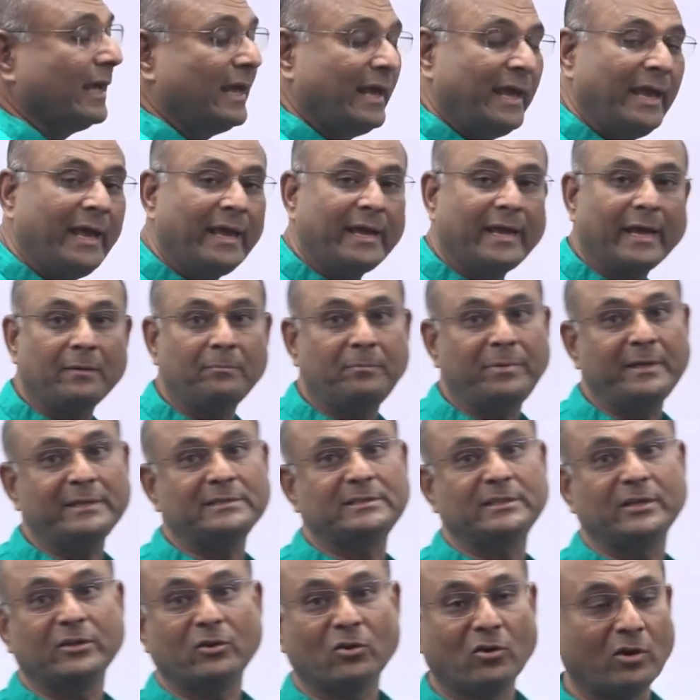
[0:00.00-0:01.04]
A can be
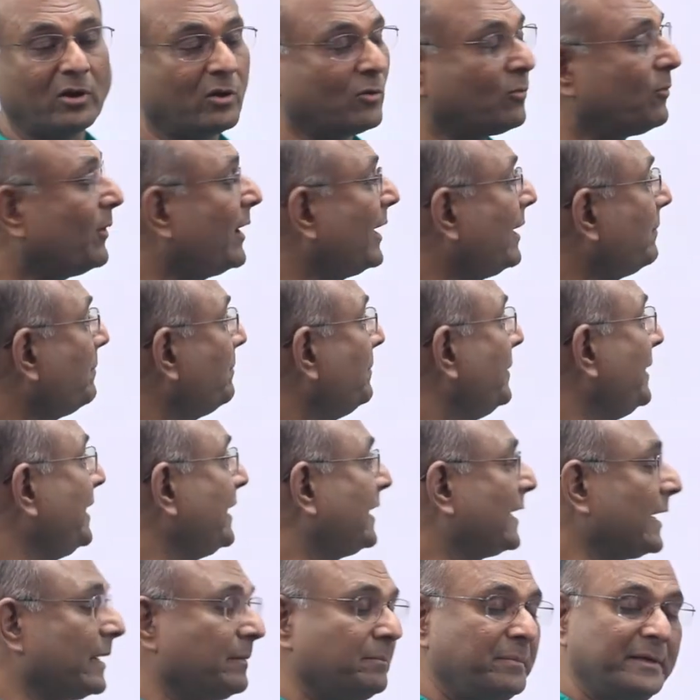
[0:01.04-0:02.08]
0 or 1, B
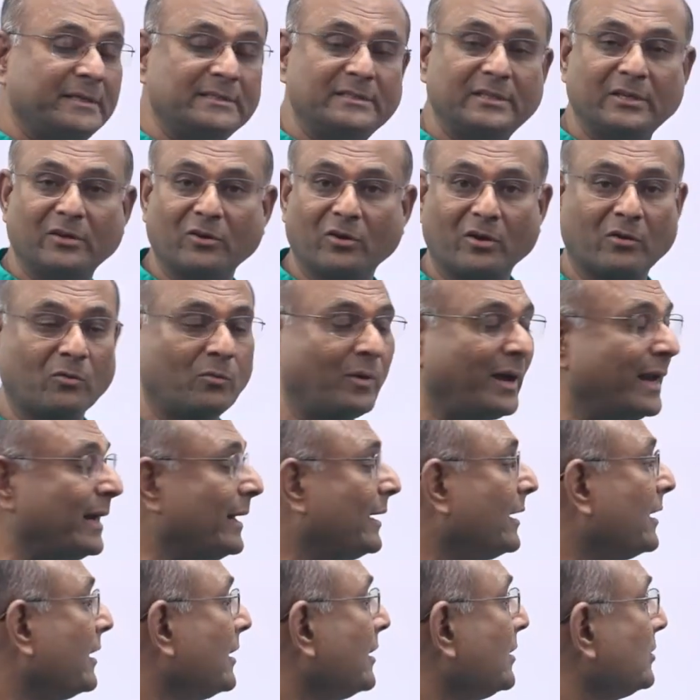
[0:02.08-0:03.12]
can be 0 or 1.